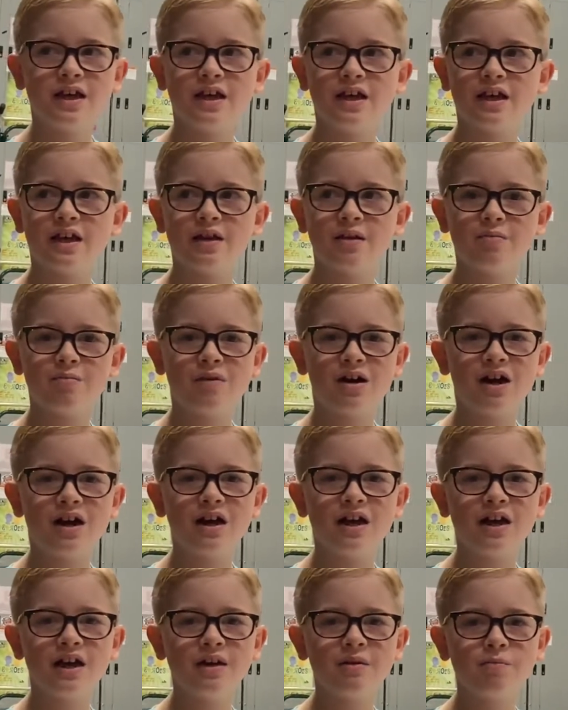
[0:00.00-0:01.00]
and
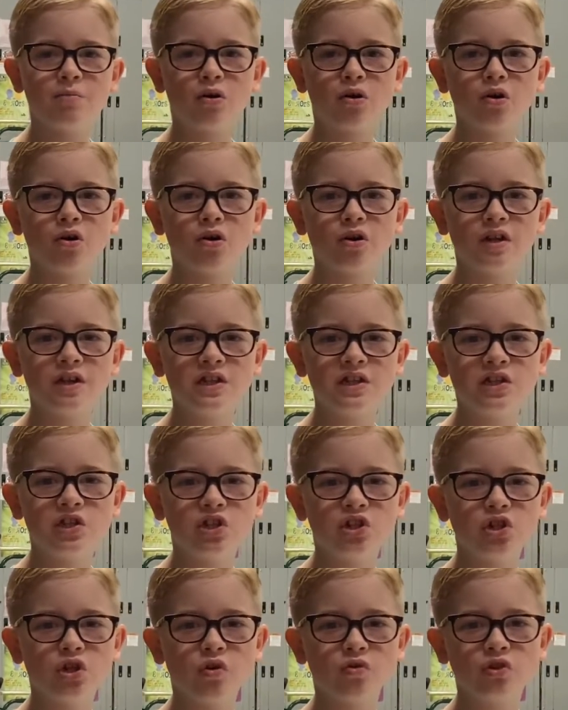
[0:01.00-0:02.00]
my part is
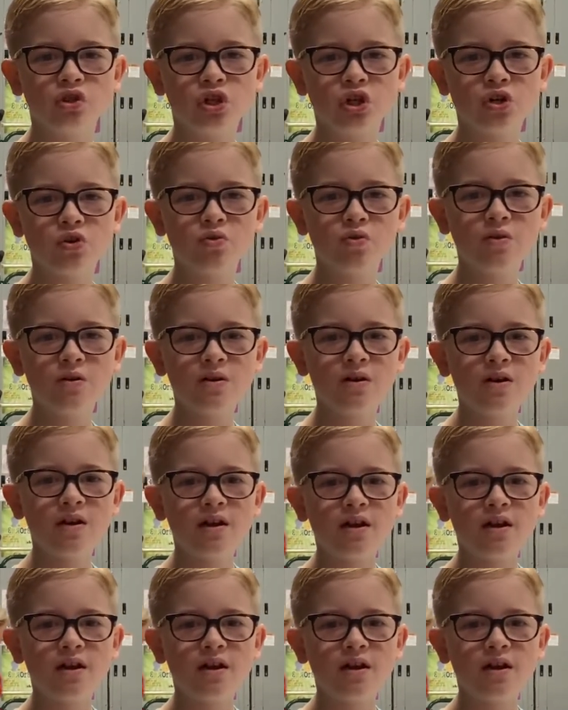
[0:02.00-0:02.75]
JoJo.